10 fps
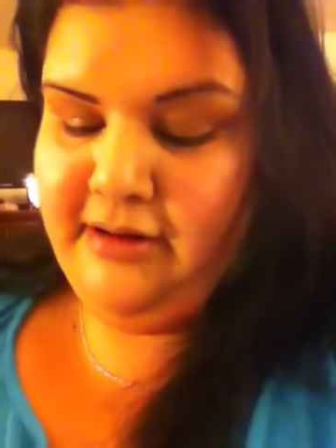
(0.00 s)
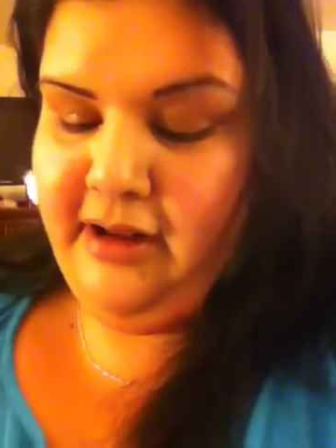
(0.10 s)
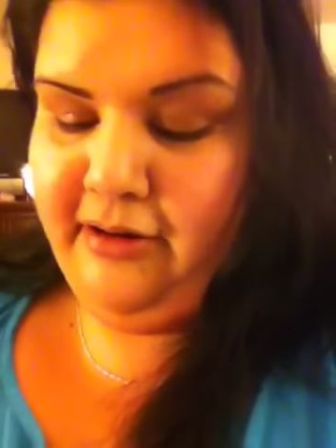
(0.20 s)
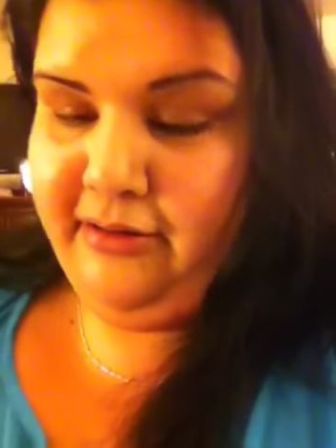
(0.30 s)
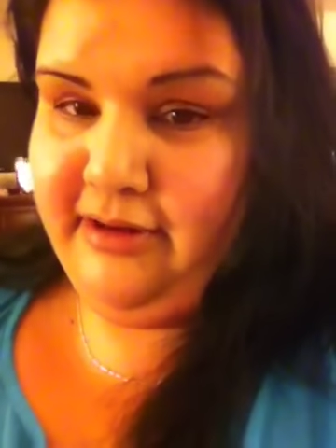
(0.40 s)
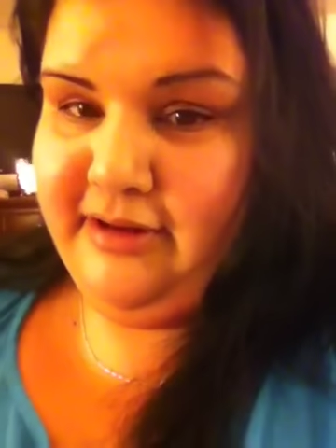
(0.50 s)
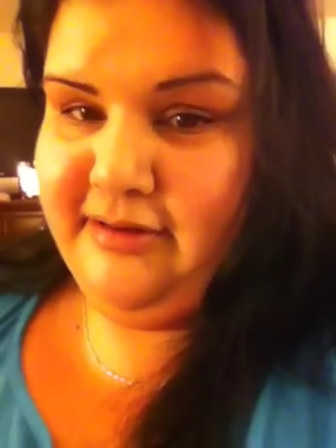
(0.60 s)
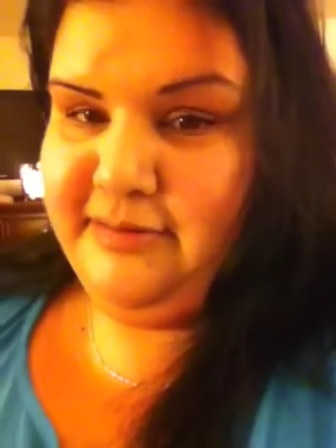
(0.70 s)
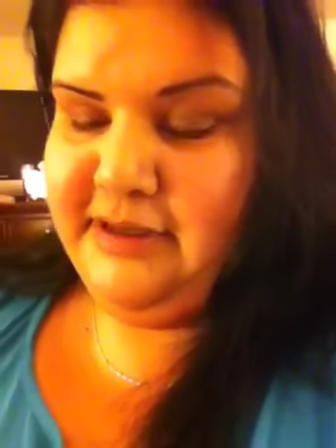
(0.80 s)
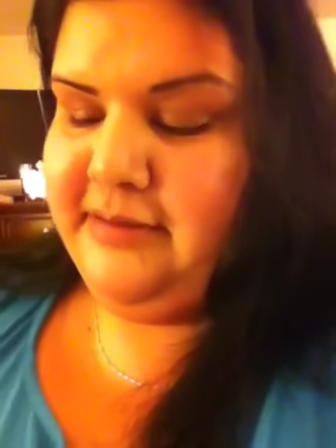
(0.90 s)
Not
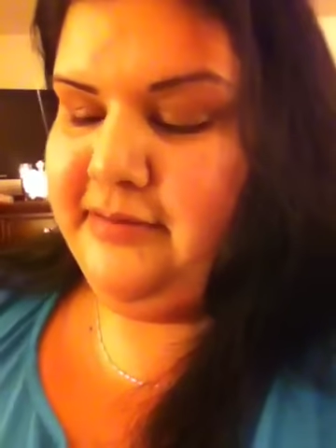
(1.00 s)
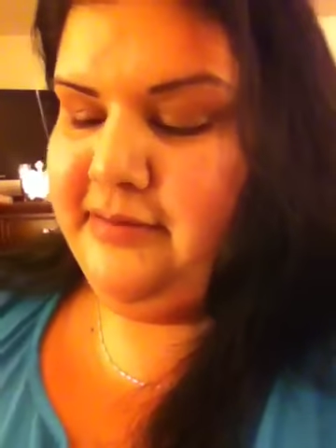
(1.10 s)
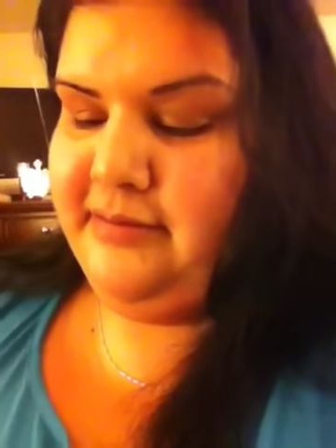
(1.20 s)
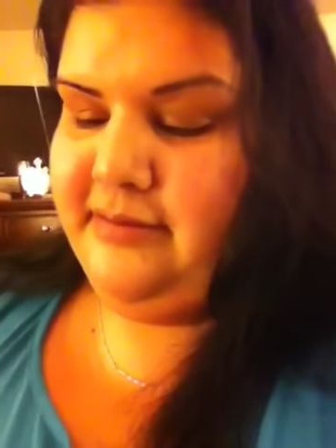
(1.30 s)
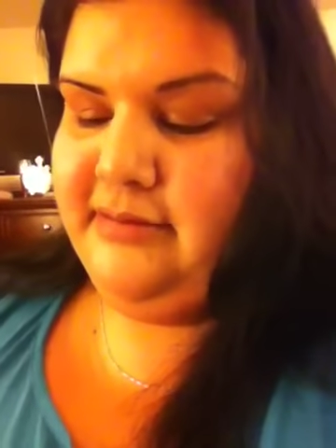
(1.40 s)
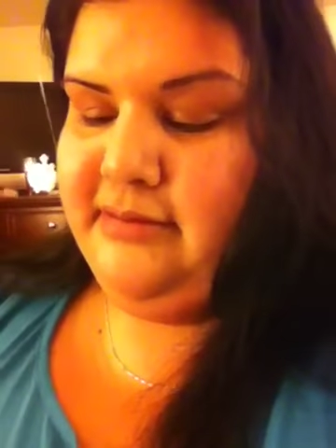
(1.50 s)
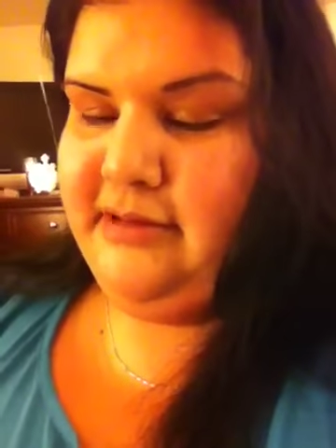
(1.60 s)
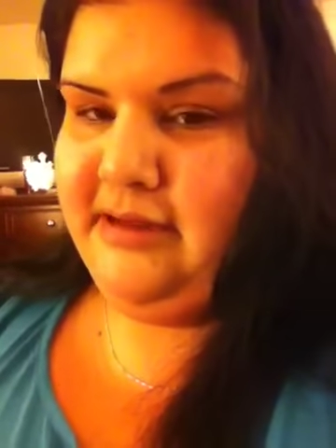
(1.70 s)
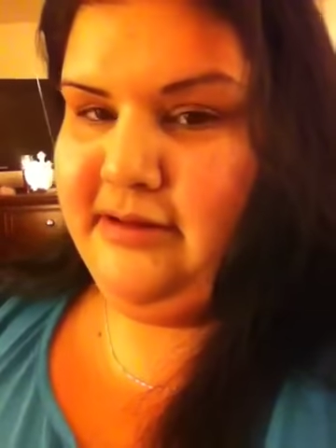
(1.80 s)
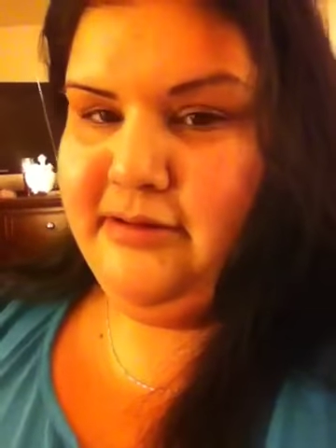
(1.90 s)
always, but
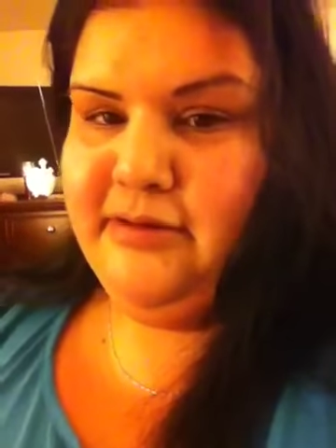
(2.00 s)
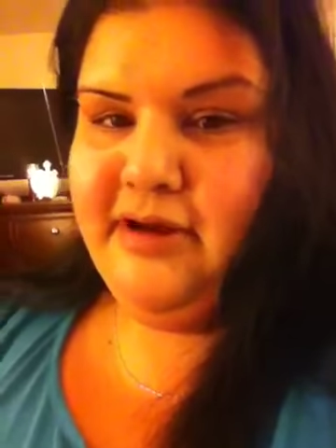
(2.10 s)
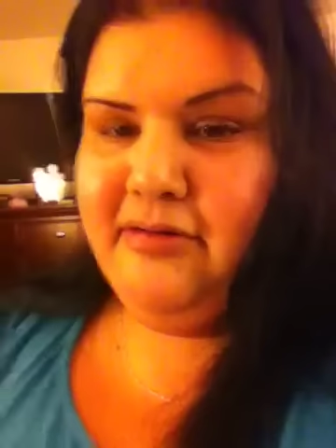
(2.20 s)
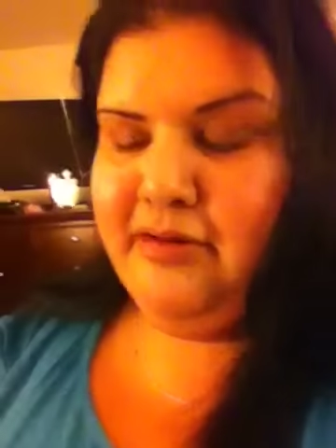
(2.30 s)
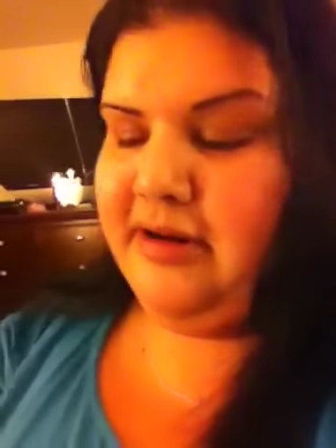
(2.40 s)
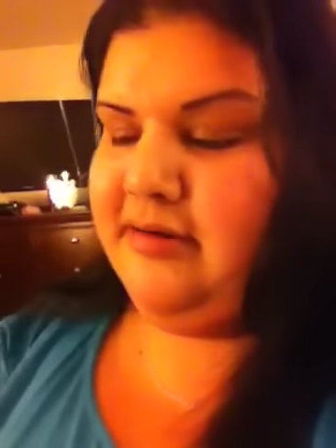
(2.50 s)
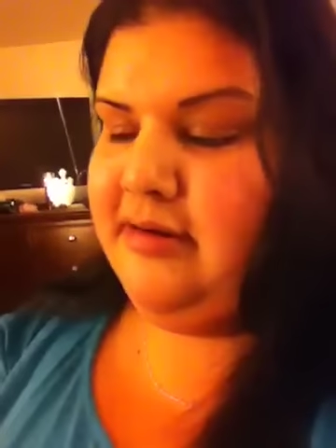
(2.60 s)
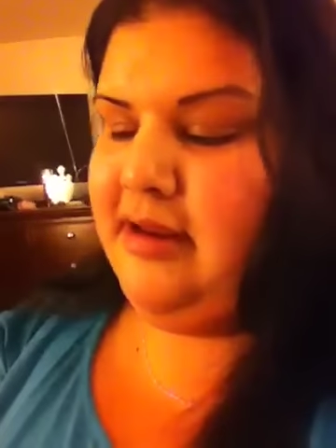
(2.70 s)
they do have rings.